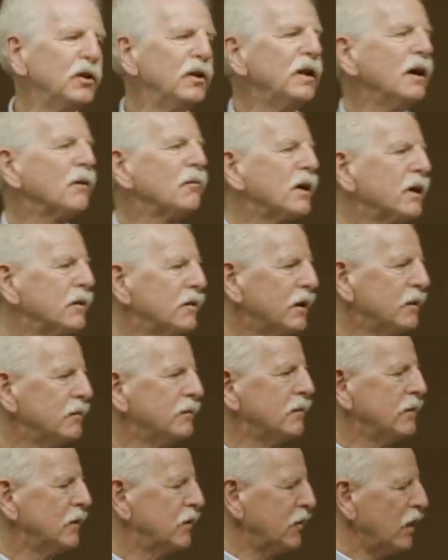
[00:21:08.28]
you can get rid of it.
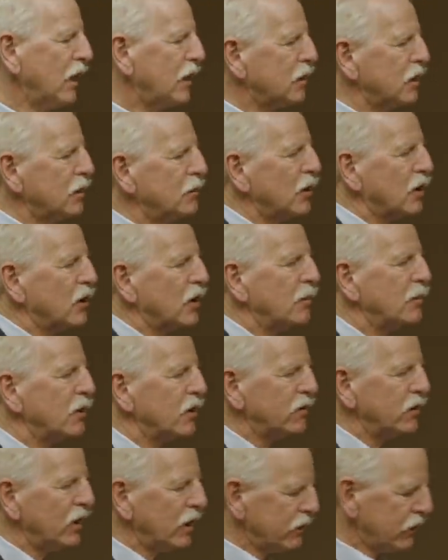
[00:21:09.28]
It's not going to build up,
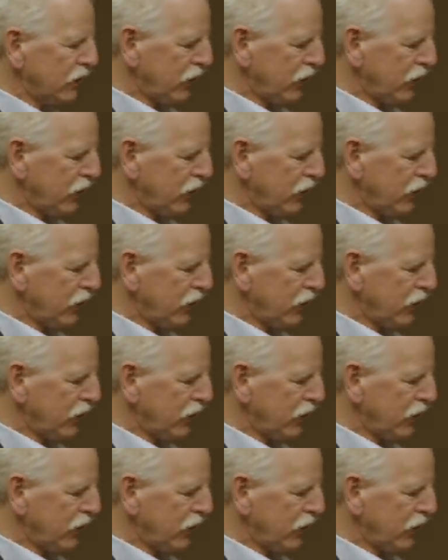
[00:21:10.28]
it's not